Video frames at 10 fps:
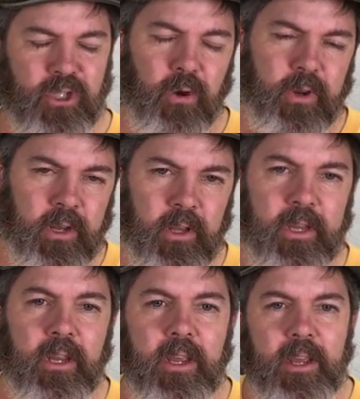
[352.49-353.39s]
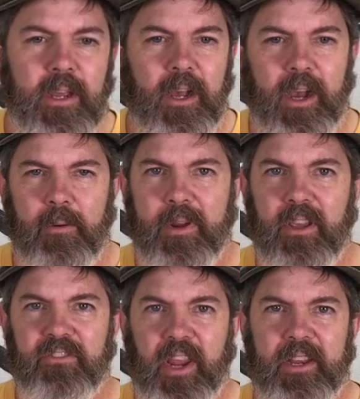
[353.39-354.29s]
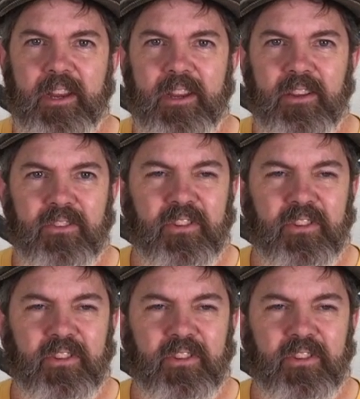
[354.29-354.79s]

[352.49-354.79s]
jokingly, because Andy